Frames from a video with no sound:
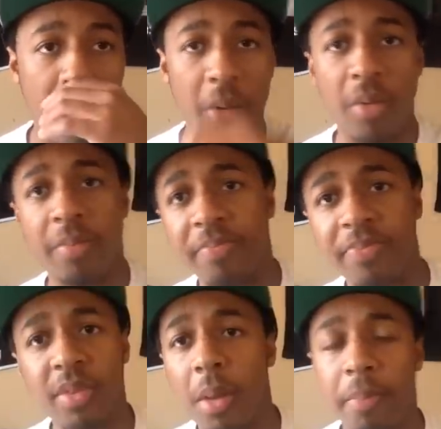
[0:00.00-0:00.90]
I will
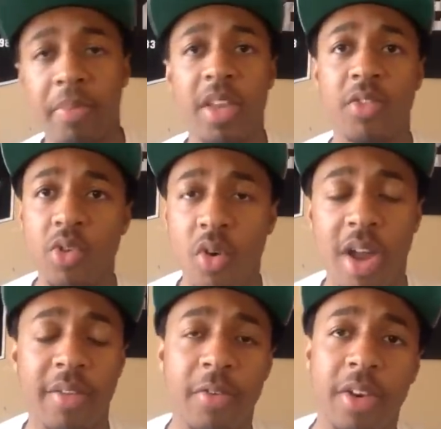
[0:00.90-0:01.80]
give you
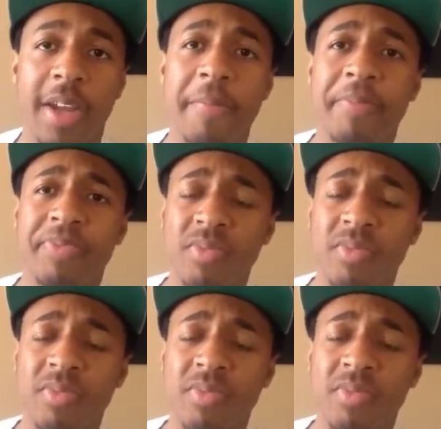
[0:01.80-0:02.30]
credit for that.